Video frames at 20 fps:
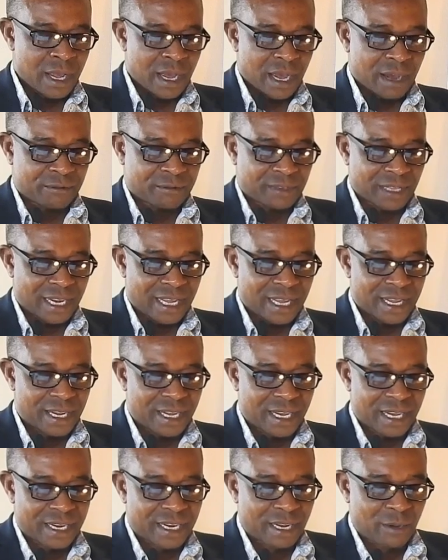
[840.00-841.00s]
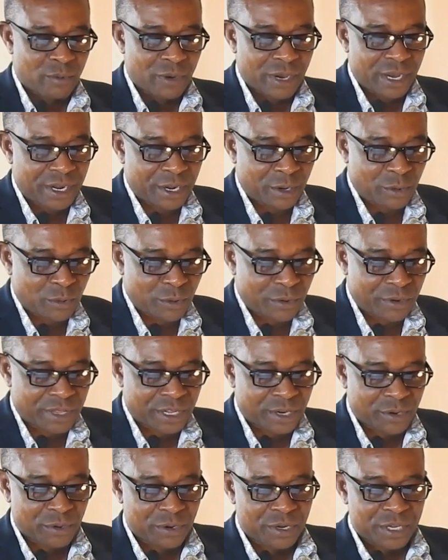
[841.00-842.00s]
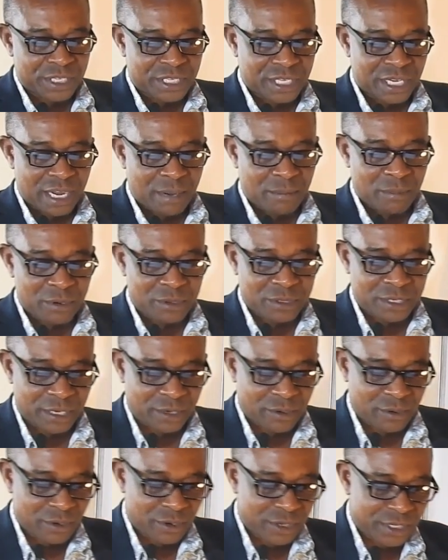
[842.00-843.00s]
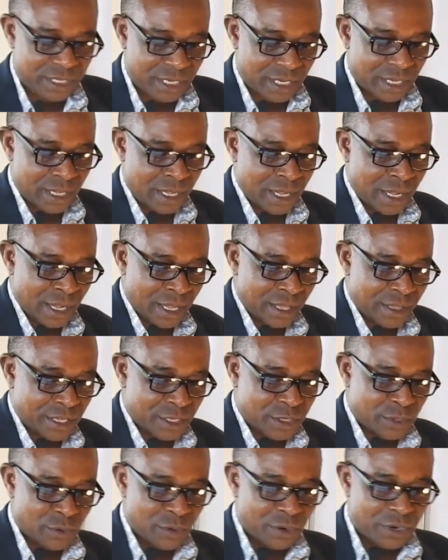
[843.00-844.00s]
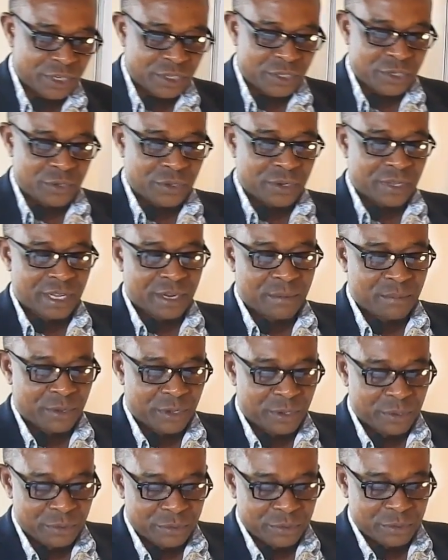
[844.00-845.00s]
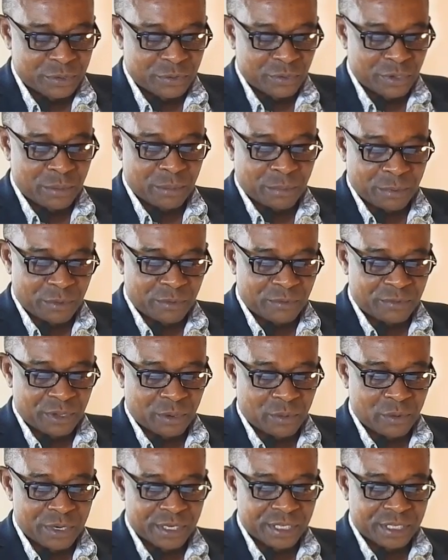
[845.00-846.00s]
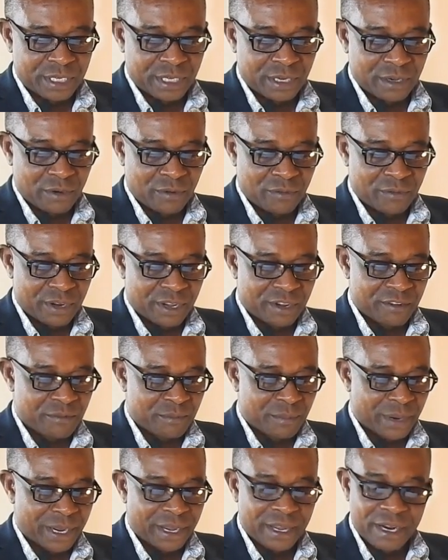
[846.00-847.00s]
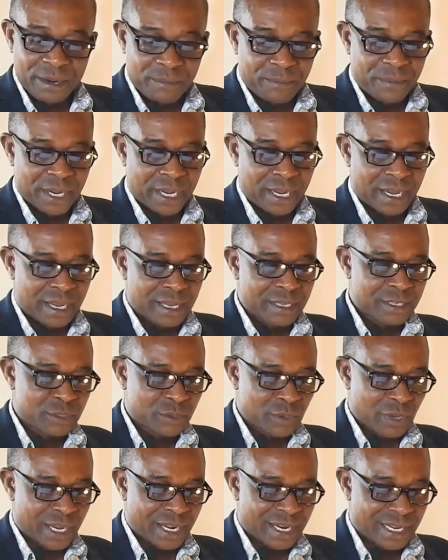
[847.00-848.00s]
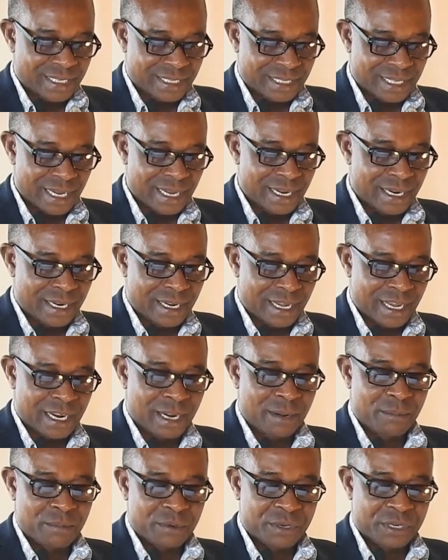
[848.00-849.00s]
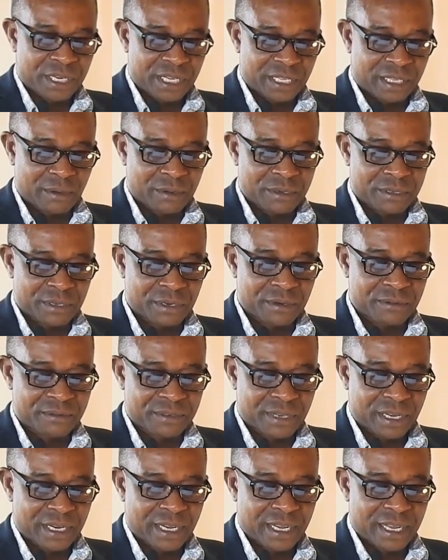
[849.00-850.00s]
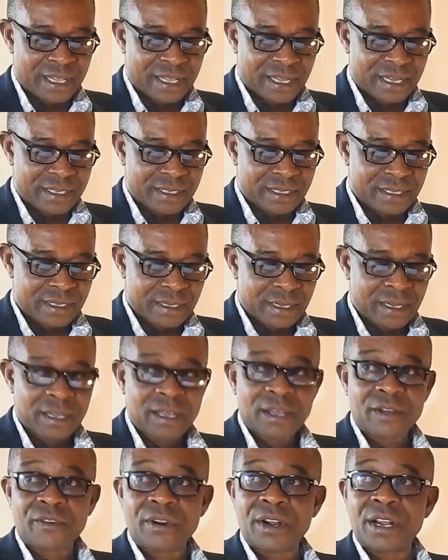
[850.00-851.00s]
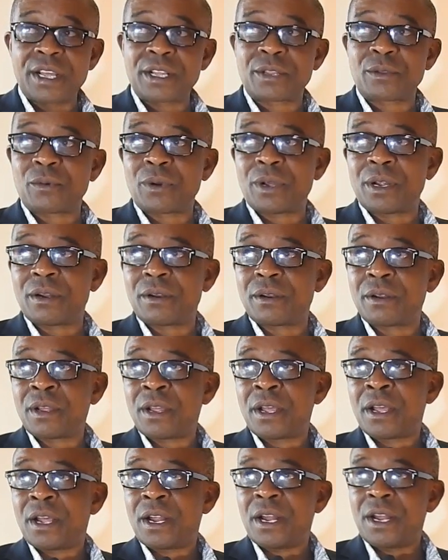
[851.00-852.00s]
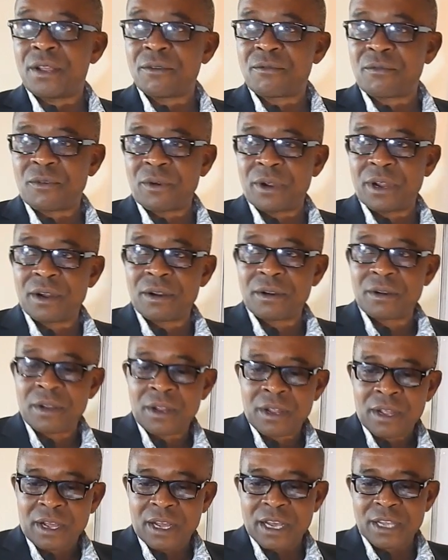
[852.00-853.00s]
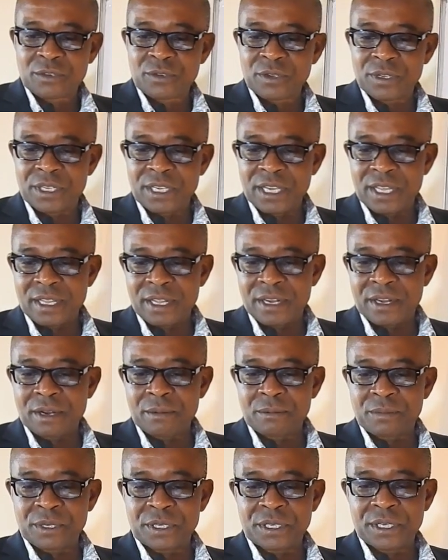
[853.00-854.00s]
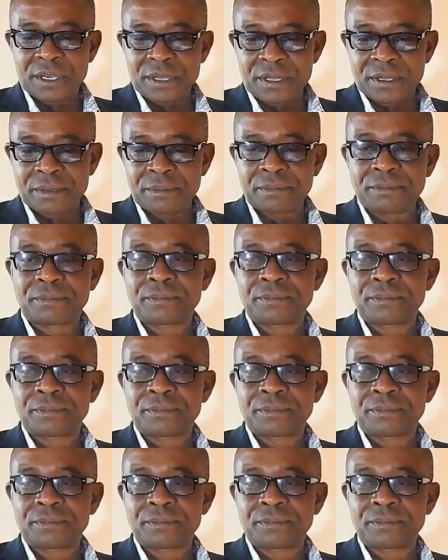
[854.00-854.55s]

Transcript: After learning and acquiring all the knowledge about psychology, this knowledge should then be used to improve the quality of life by helping us to understand and appreciate ourselves and others, relate well, live well, counsel each other, and help each other.